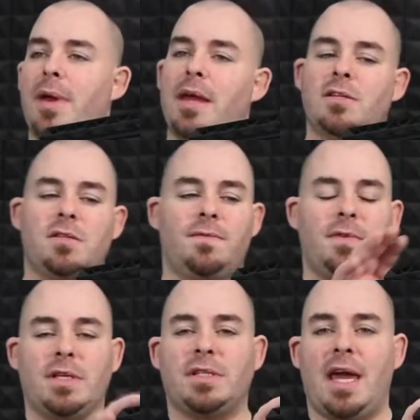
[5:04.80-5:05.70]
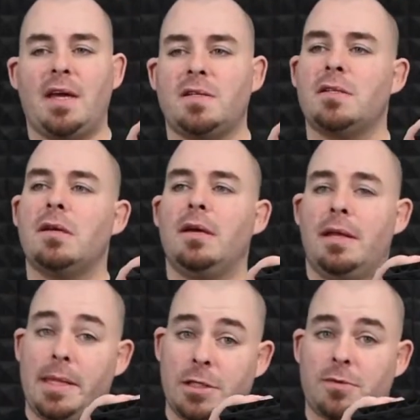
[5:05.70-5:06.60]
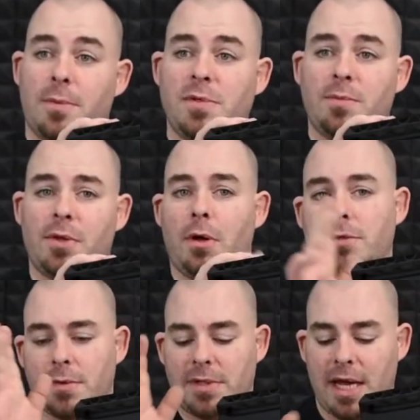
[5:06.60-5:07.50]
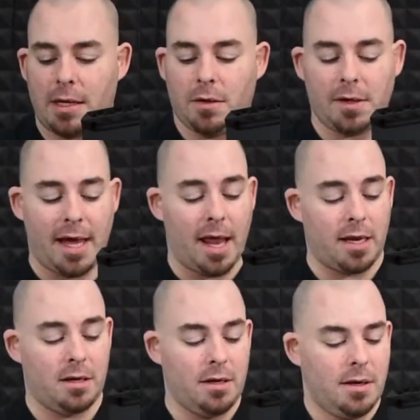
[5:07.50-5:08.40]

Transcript: page for this case in the description below, so take a look at it.